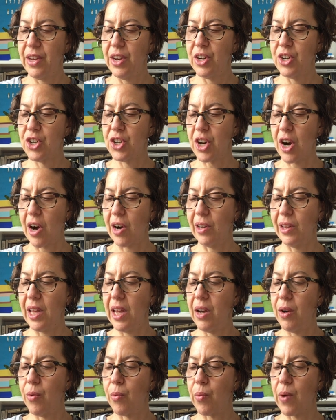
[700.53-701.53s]

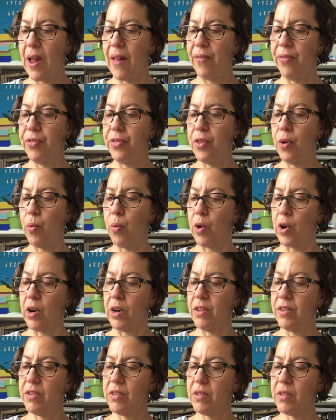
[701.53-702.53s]
Charlotte read the
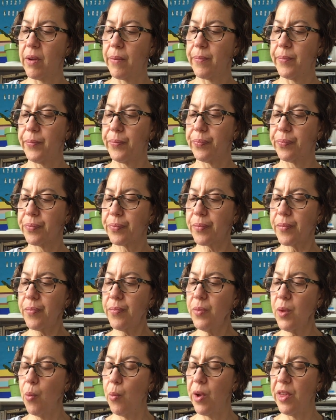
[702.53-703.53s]
words,
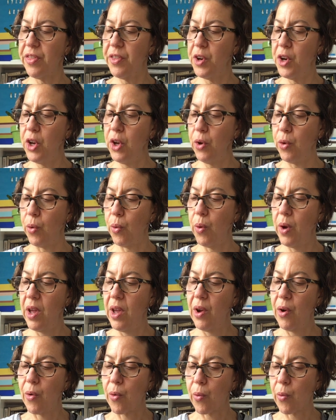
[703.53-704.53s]
"With new,
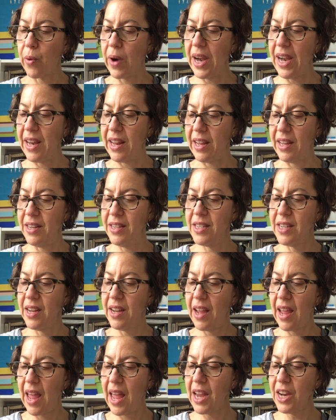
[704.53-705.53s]
radiant
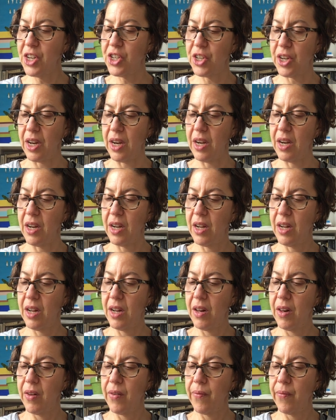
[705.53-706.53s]
action."
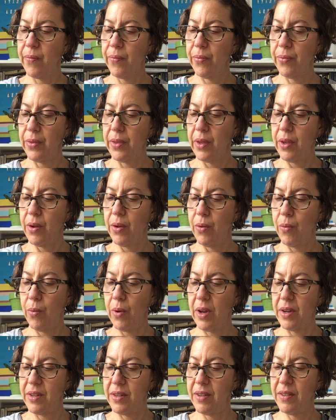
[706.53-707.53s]

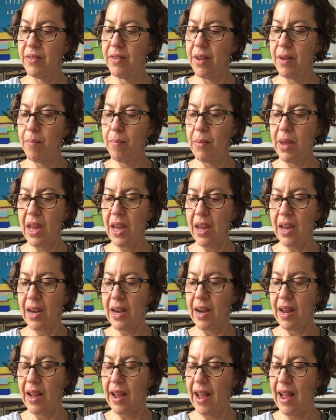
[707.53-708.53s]
"What does it
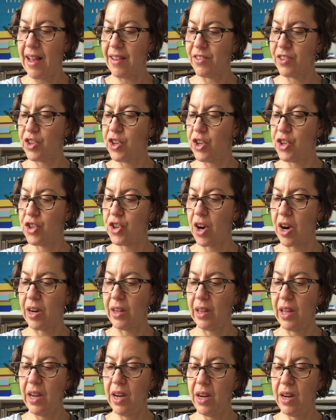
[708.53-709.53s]
mean?" asked
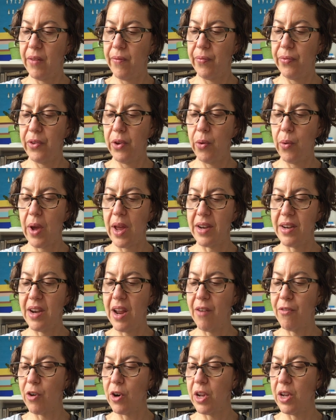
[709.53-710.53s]
Charlotte, who had
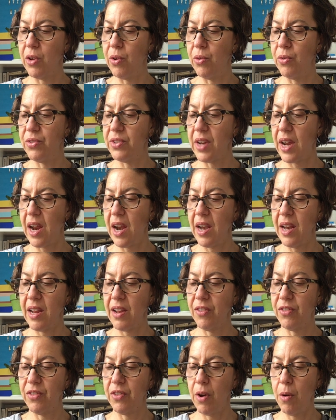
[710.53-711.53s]
never used any
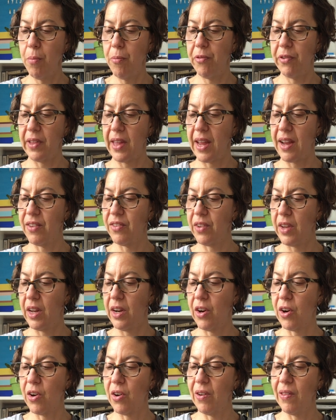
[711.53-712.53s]
soap flakes
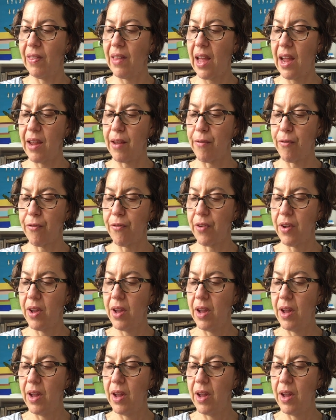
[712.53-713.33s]
in her life.